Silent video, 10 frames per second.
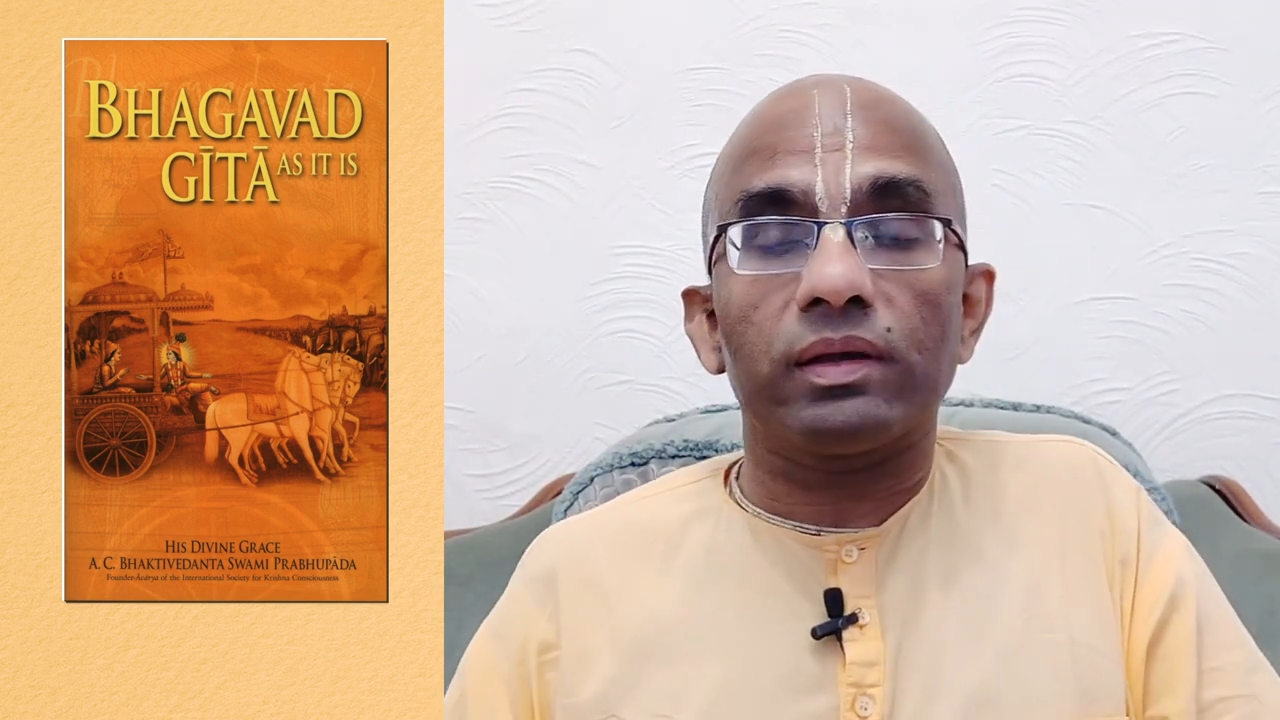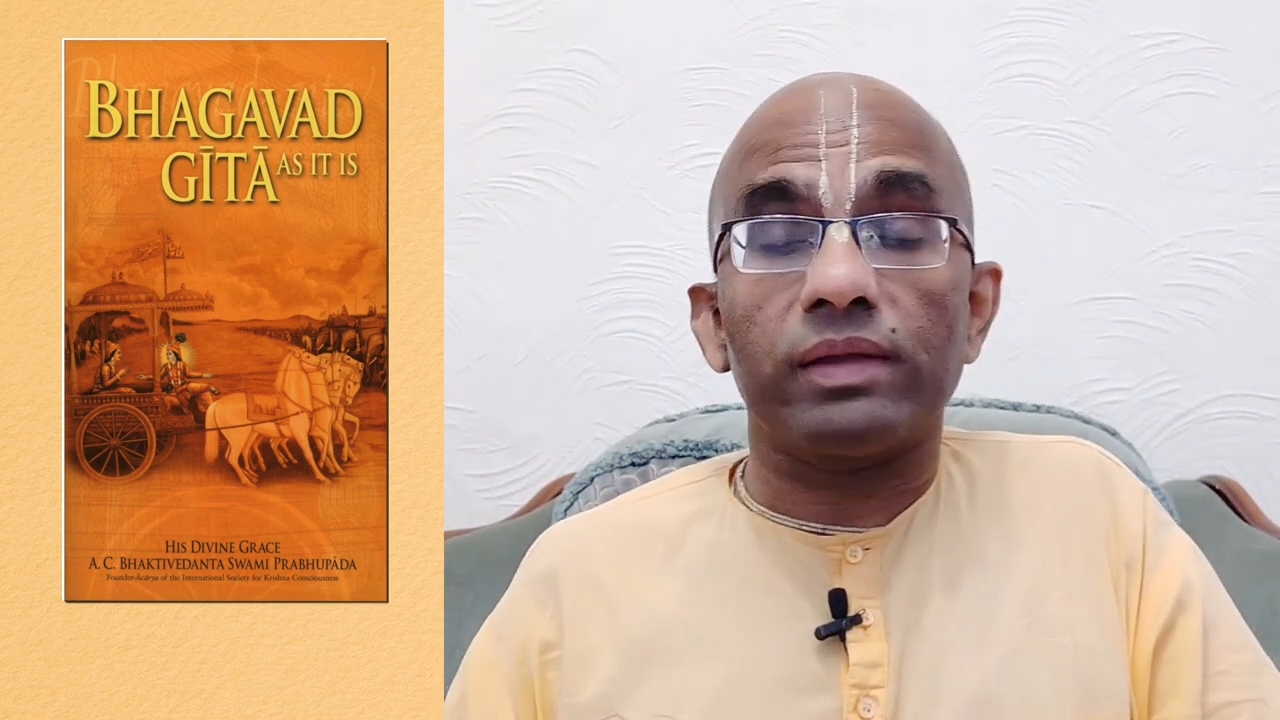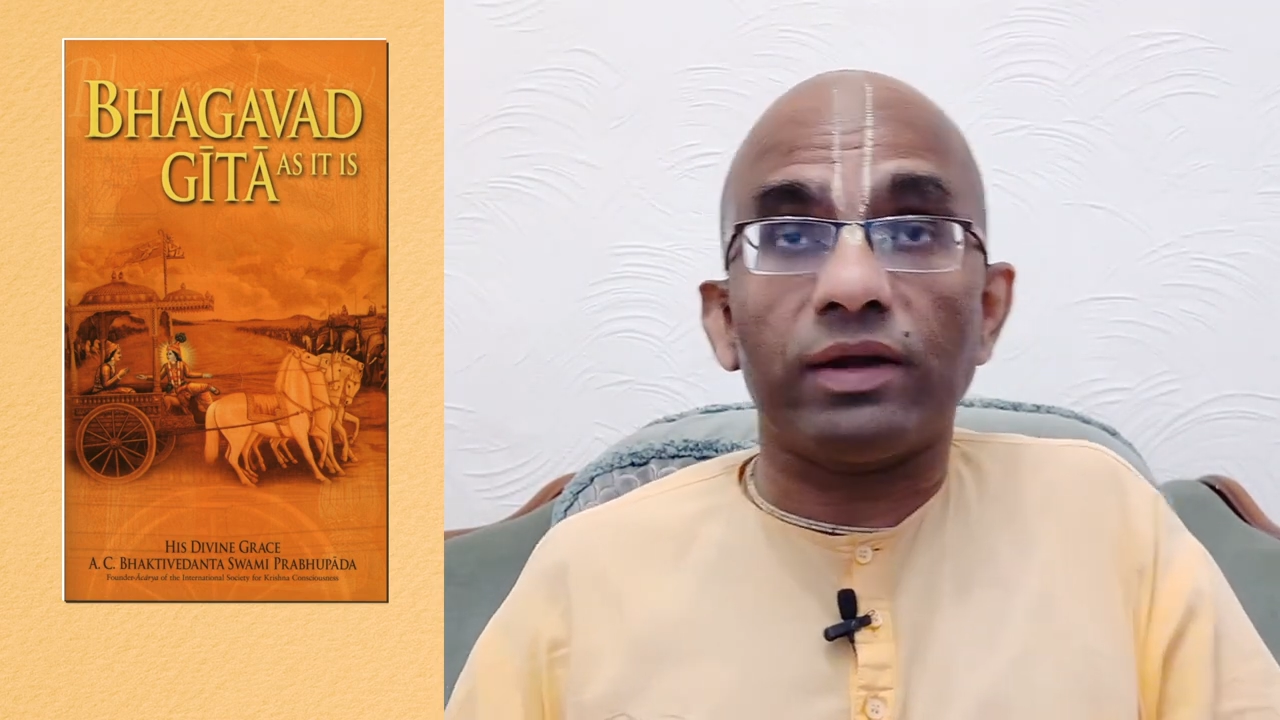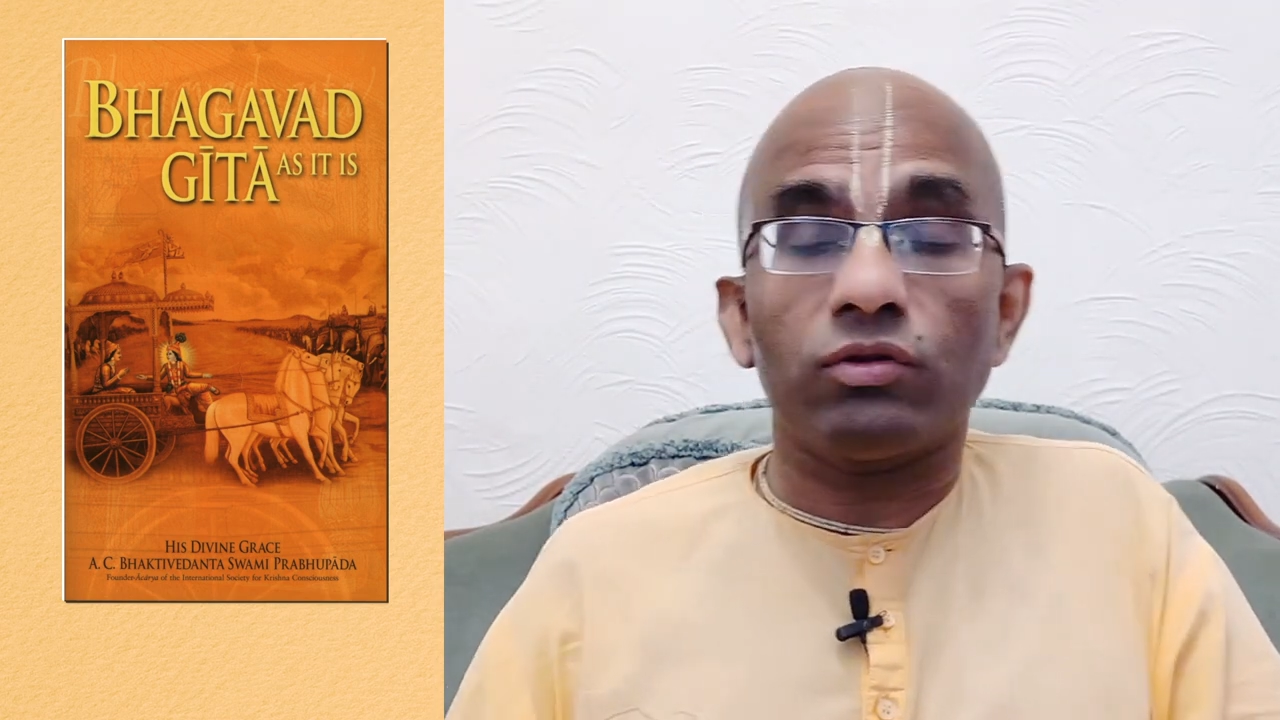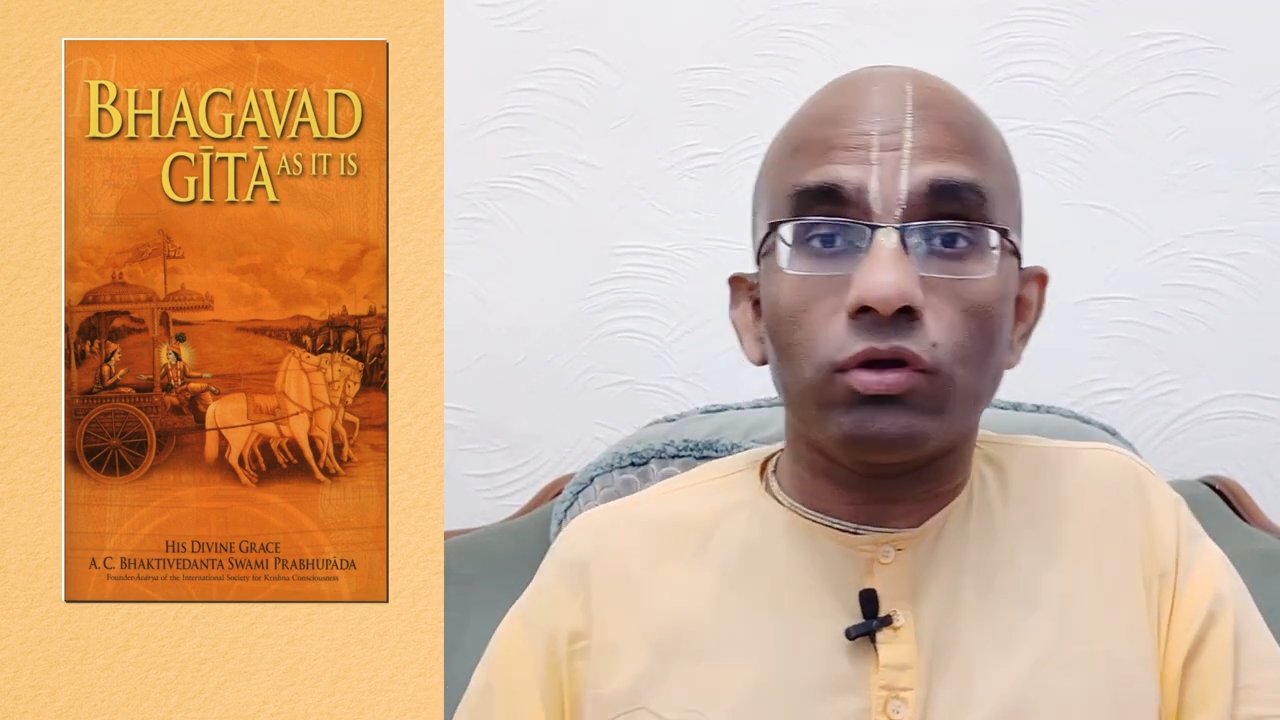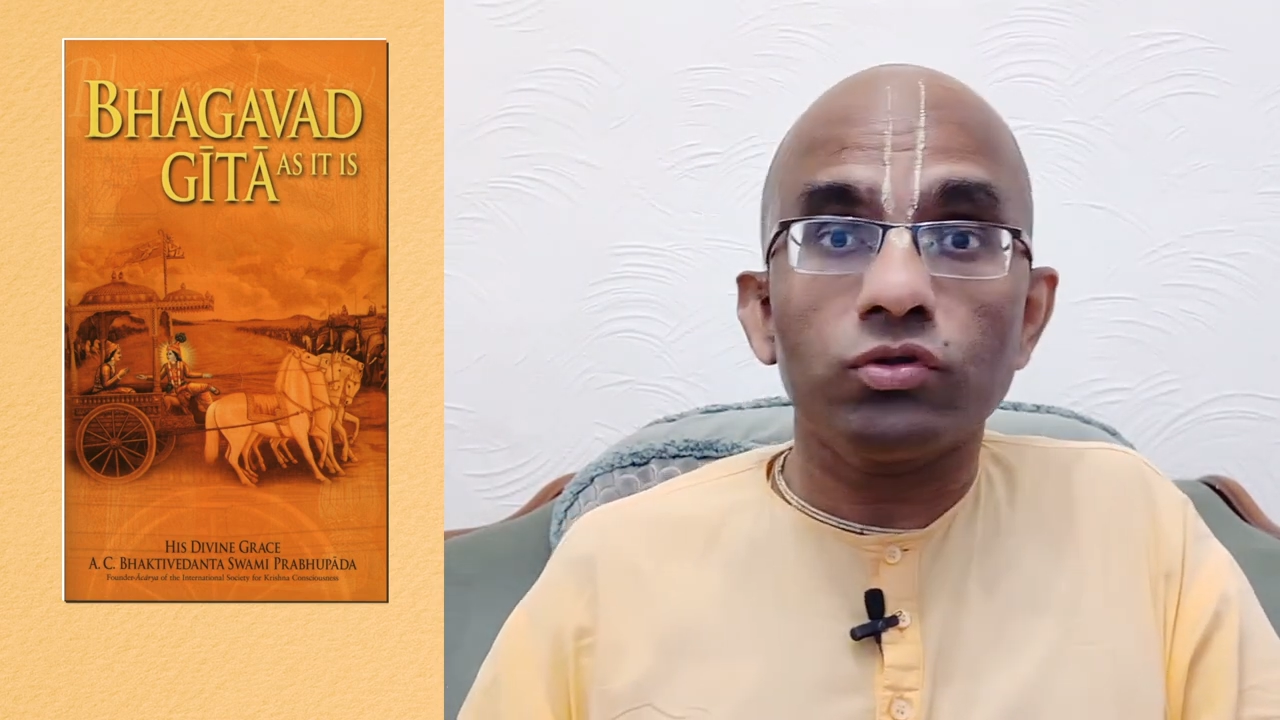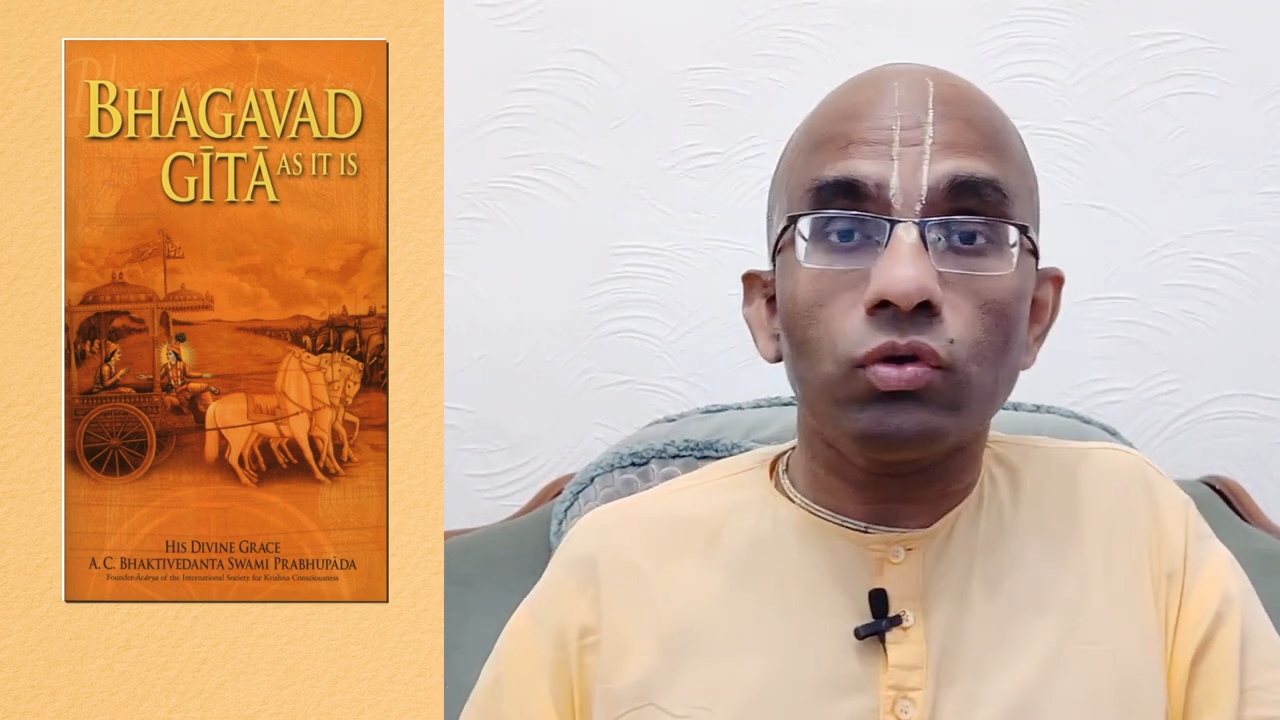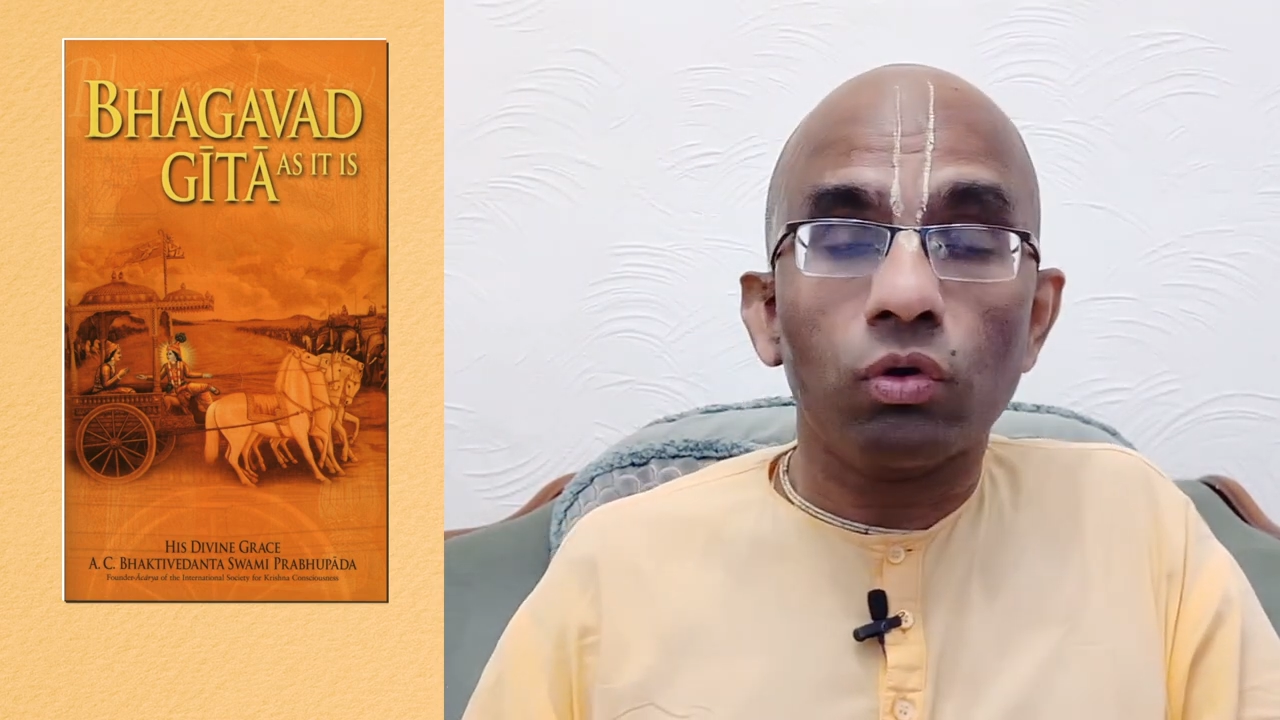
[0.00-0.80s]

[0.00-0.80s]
That's also